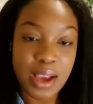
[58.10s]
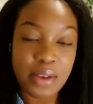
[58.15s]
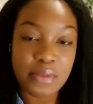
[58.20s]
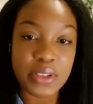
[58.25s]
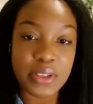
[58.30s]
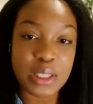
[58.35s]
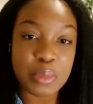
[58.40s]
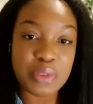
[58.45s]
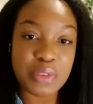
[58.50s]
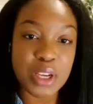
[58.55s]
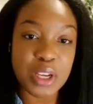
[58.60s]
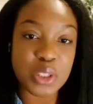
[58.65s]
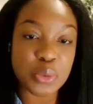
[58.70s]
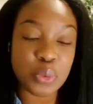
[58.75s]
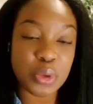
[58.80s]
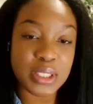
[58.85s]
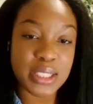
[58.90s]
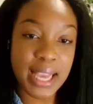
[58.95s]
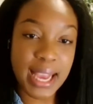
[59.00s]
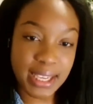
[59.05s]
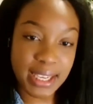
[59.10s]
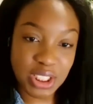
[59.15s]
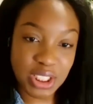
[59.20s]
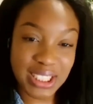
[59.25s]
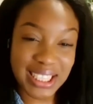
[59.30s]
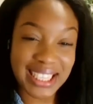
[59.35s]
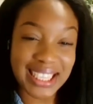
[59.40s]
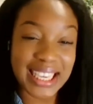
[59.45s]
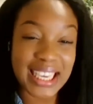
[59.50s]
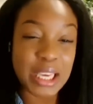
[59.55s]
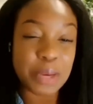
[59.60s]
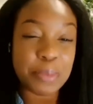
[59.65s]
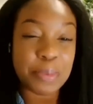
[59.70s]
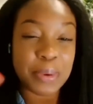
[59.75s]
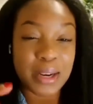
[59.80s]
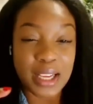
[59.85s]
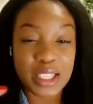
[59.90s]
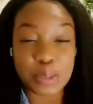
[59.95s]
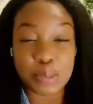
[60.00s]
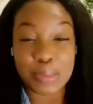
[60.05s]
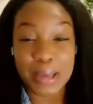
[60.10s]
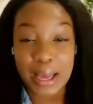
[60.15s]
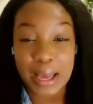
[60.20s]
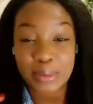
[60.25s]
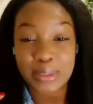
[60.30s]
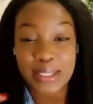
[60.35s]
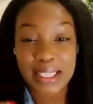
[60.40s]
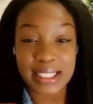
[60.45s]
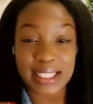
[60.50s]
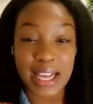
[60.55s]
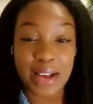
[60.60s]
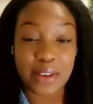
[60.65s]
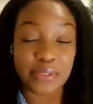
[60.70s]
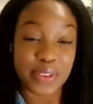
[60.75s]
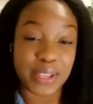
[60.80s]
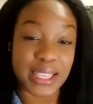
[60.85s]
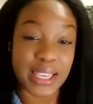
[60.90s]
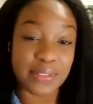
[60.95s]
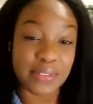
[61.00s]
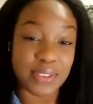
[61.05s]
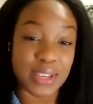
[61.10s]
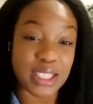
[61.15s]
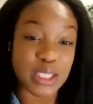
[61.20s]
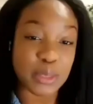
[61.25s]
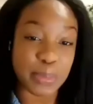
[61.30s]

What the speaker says: For some of us, what's actually keeping us bound is that forgiveness